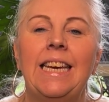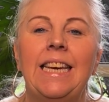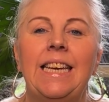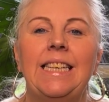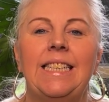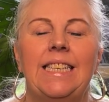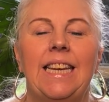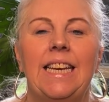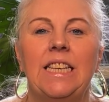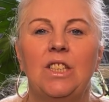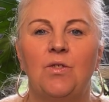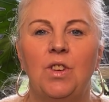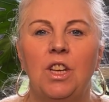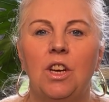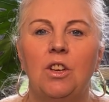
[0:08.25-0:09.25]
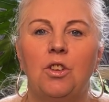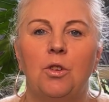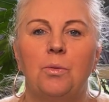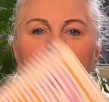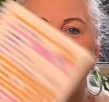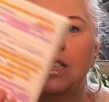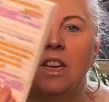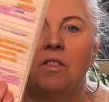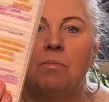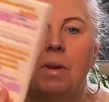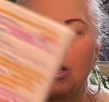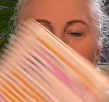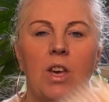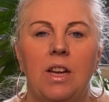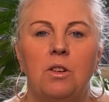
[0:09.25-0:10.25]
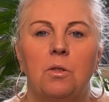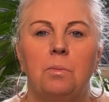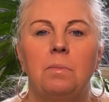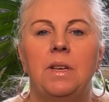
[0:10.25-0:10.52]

In today's video, you'll receive my channeled